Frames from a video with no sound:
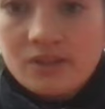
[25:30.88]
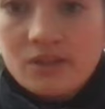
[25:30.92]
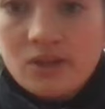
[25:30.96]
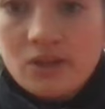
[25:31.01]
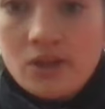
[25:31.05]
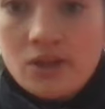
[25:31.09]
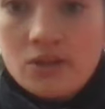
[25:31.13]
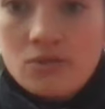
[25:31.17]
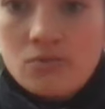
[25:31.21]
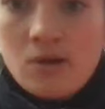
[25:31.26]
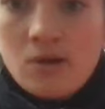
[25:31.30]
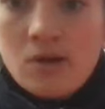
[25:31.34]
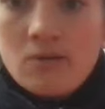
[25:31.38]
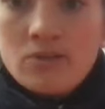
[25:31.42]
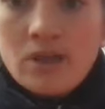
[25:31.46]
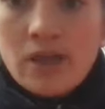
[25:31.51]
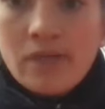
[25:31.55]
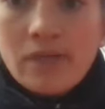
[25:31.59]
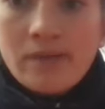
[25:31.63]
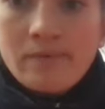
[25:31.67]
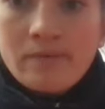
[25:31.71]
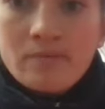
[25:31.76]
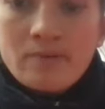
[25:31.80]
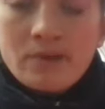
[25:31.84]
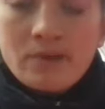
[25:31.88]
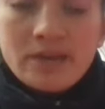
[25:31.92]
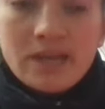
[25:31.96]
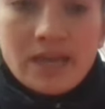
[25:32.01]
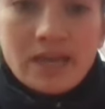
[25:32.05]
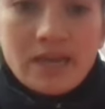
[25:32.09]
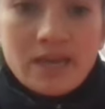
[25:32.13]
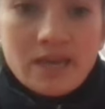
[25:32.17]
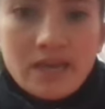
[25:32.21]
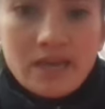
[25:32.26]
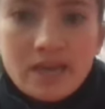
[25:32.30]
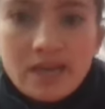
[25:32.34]
Good, well done
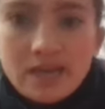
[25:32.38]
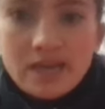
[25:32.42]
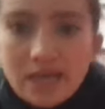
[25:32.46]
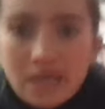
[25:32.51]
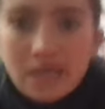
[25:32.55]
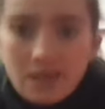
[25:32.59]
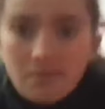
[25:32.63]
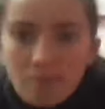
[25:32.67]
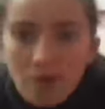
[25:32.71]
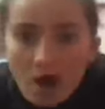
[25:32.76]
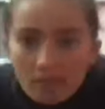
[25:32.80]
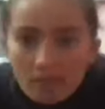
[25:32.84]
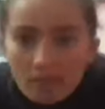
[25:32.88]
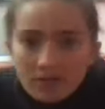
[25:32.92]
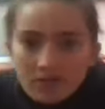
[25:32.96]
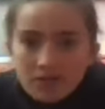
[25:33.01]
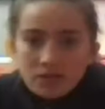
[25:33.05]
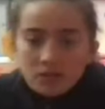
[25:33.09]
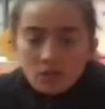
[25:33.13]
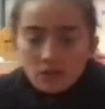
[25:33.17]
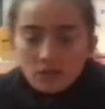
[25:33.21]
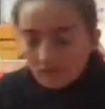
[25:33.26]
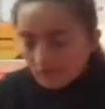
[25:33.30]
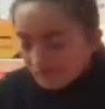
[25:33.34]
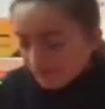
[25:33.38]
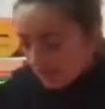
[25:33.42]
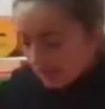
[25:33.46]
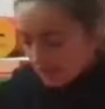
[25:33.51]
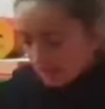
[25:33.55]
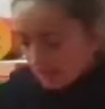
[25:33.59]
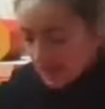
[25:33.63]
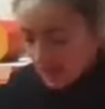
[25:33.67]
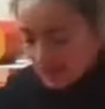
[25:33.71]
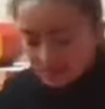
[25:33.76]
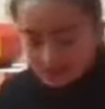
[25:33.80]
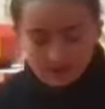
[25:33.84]
everybody. Keep it up, this is looking
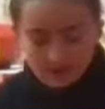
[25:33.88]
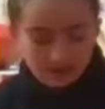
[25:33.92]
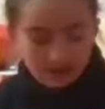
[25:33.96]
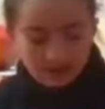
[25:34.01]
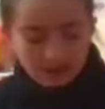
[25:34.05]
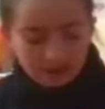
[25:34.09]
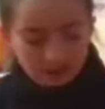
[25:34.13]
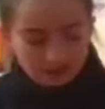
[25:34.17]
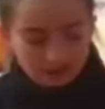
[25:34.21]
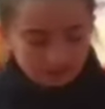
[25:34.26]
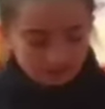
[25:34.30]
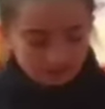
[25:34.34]
fantastic.